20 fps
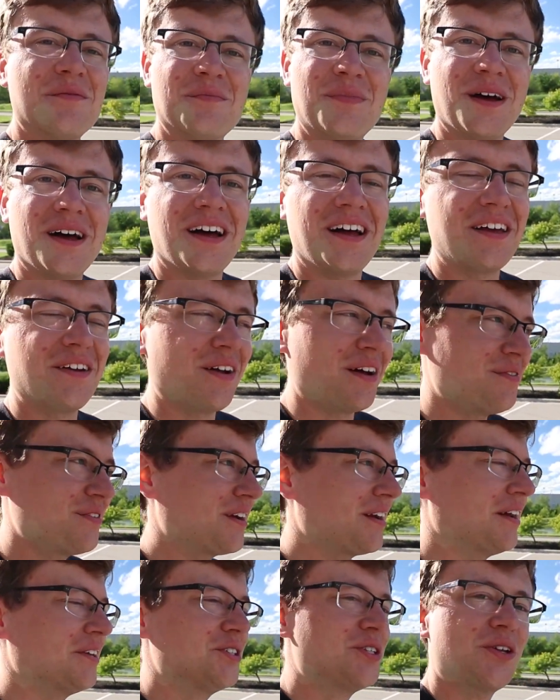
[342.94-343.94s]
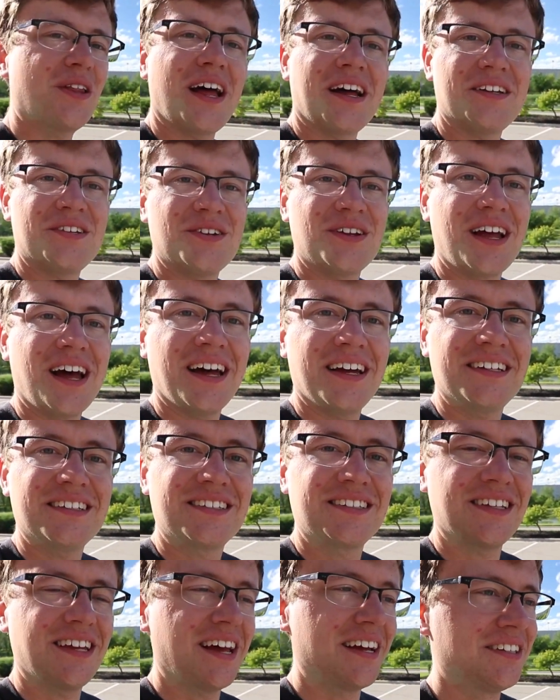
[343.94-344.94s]
but you know, I figured I'd show that to you
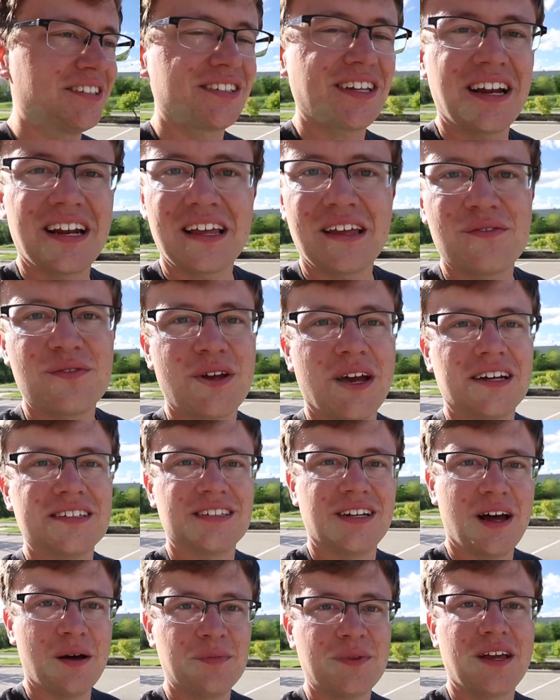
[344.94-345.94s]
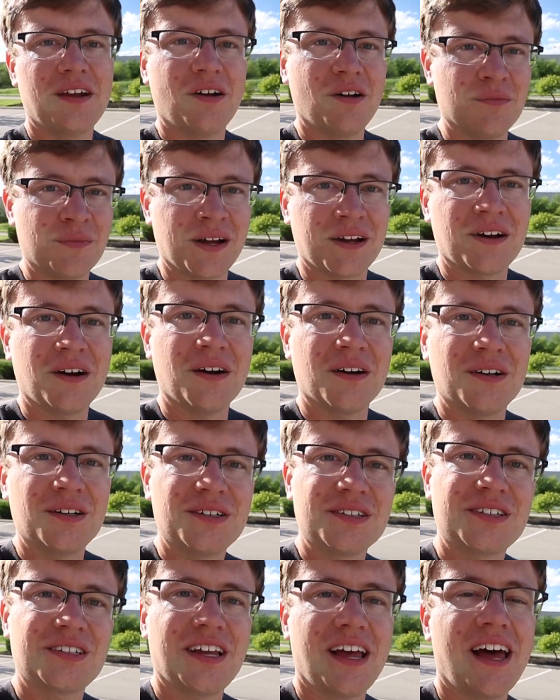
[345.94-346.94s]
guys and just kind of give you guys an update on my
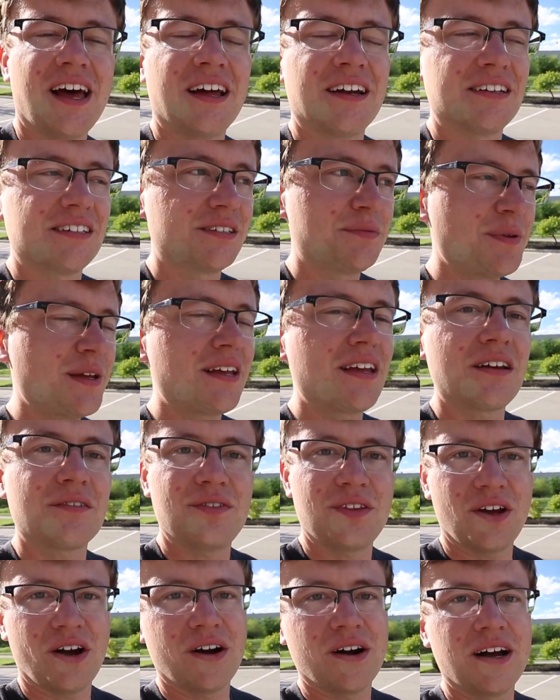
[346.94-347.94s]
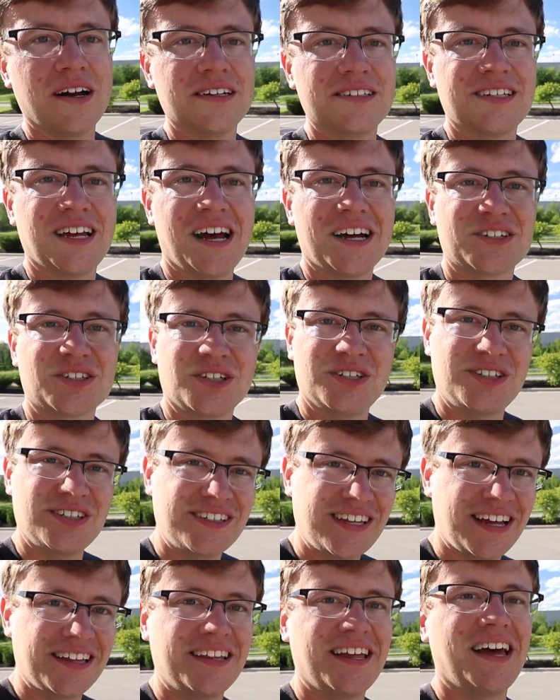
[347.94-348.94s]
cars. And speaking of the RS, I actually
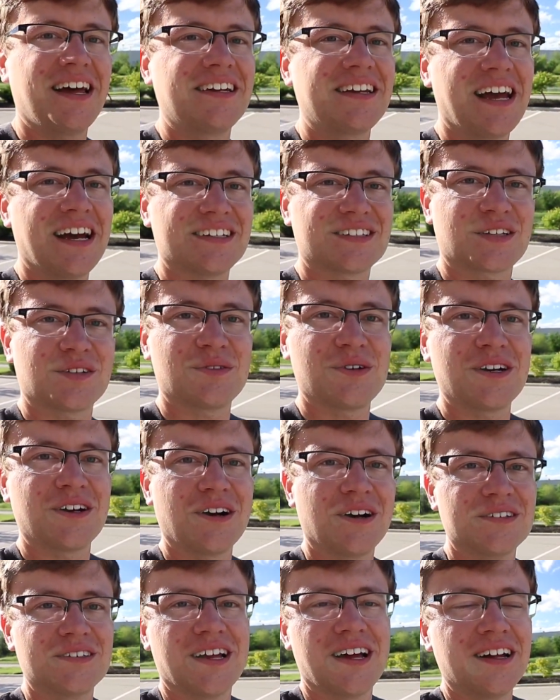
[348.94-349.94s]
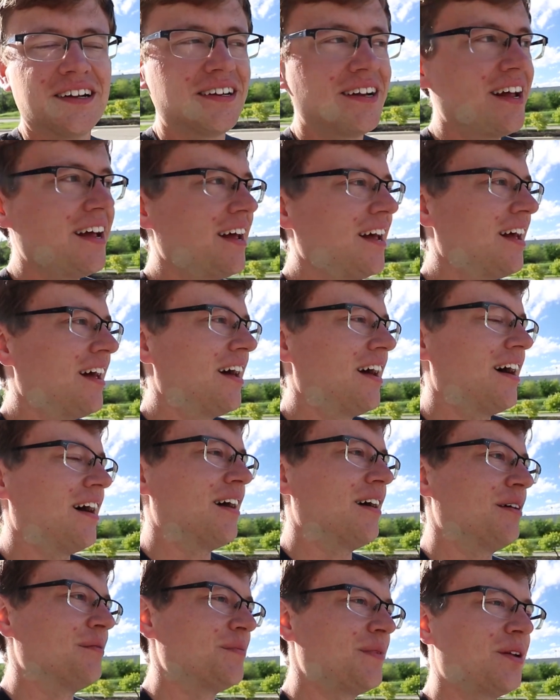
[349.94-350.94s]
just had the head gasket recall done.
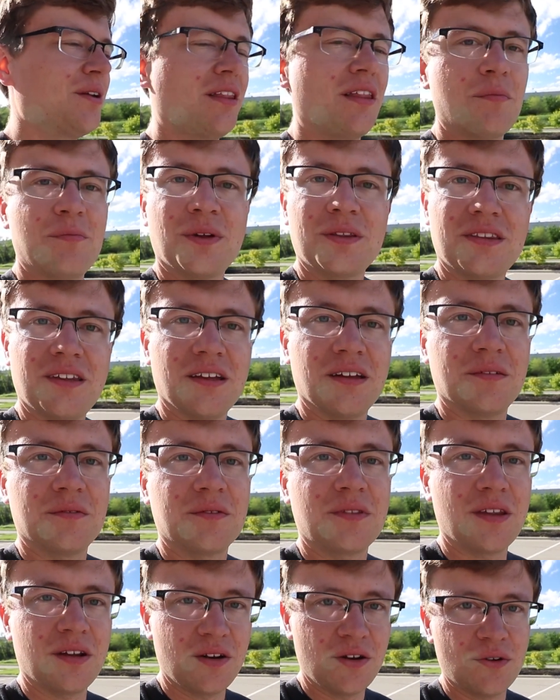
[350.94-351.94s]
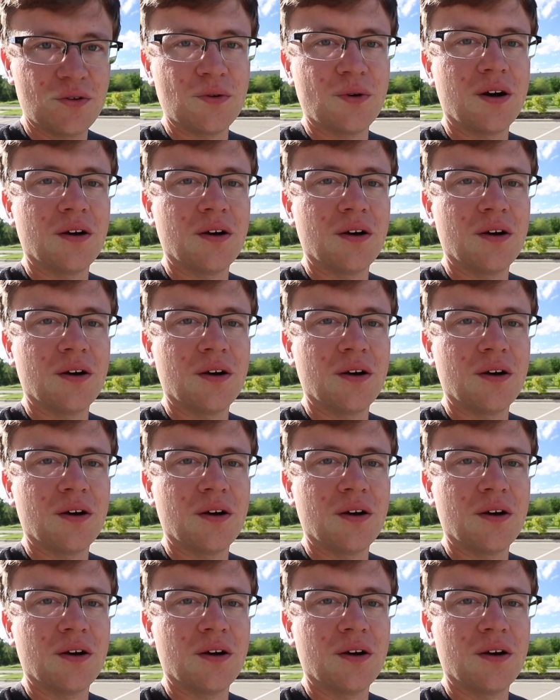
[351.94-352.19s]
You know, they put the new